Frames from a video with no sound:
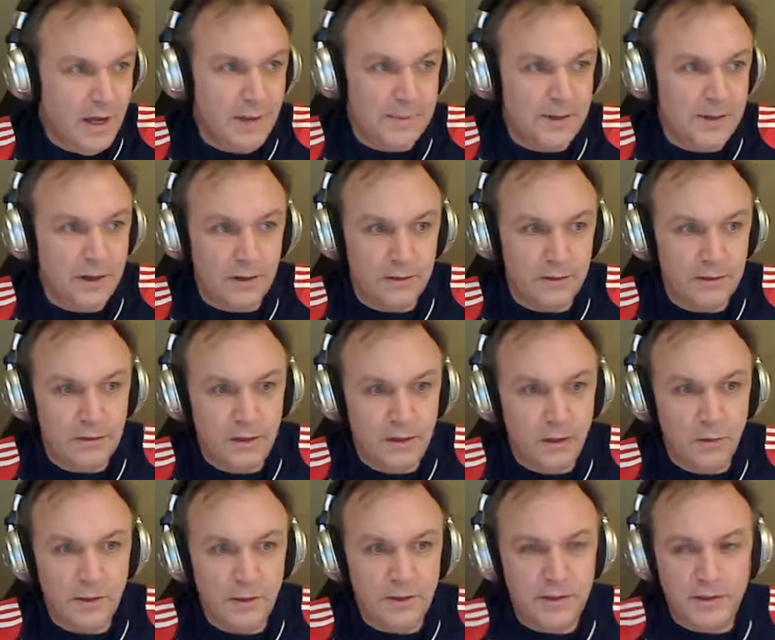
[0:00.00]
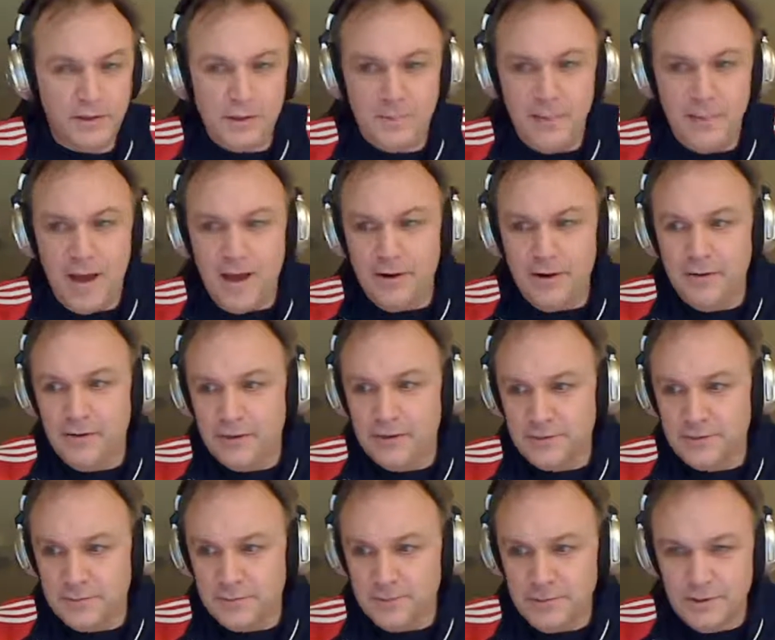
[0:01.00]
mean, the only thing that mattered
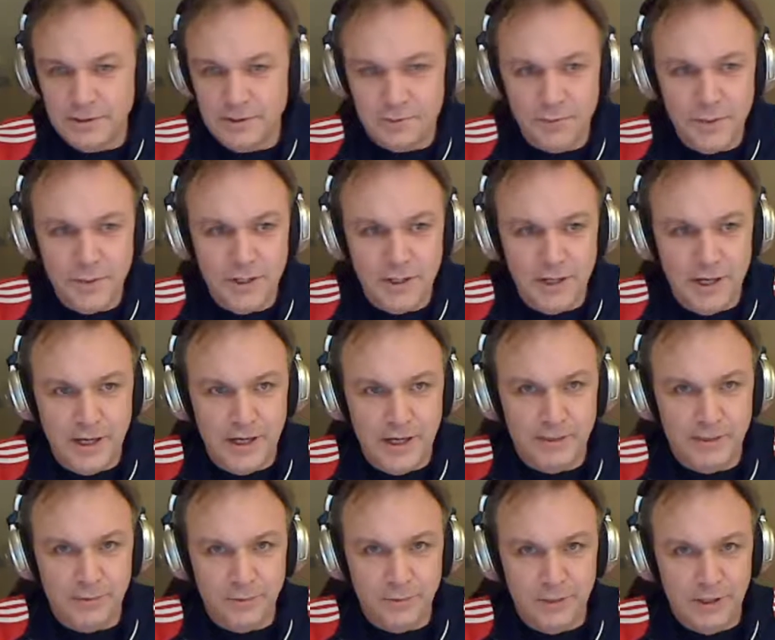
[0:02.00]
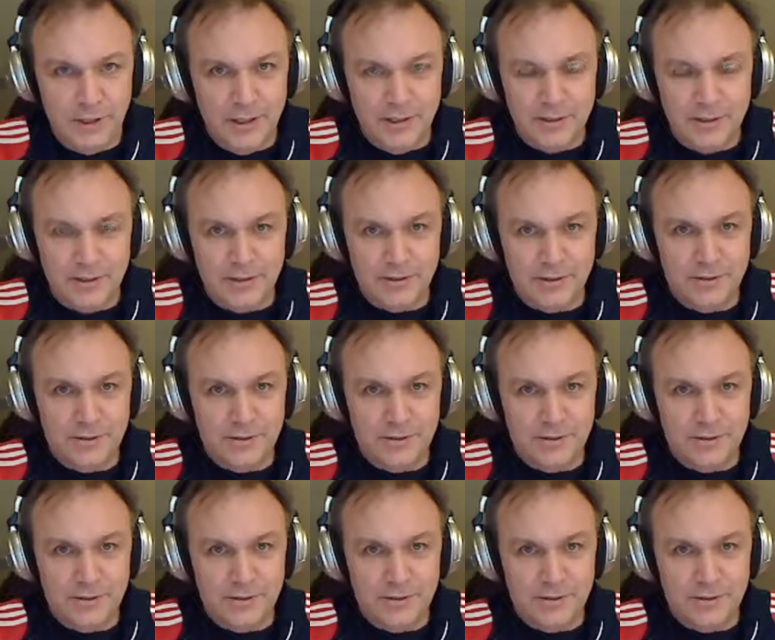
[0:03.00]
this weekend was